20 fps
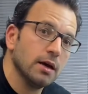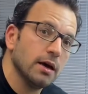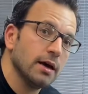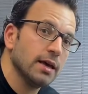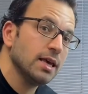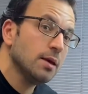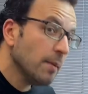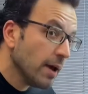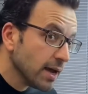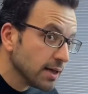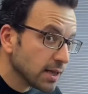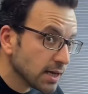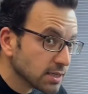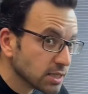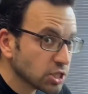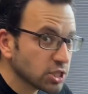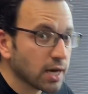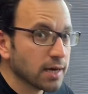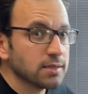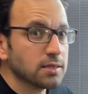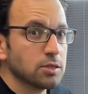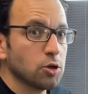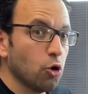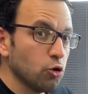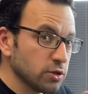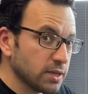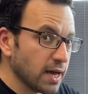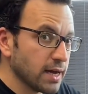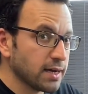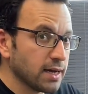email us, just
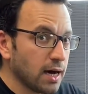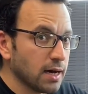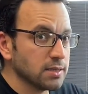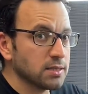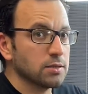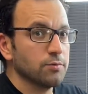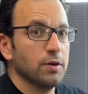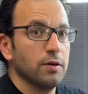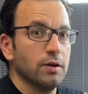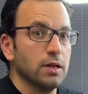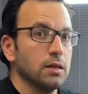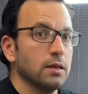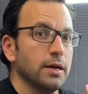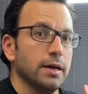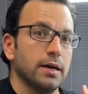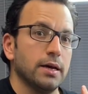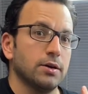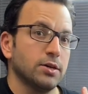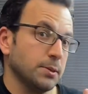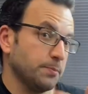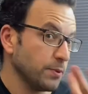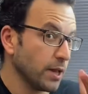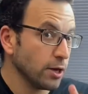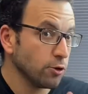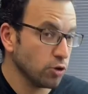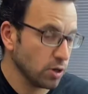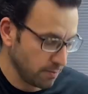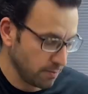contact us, we will reply you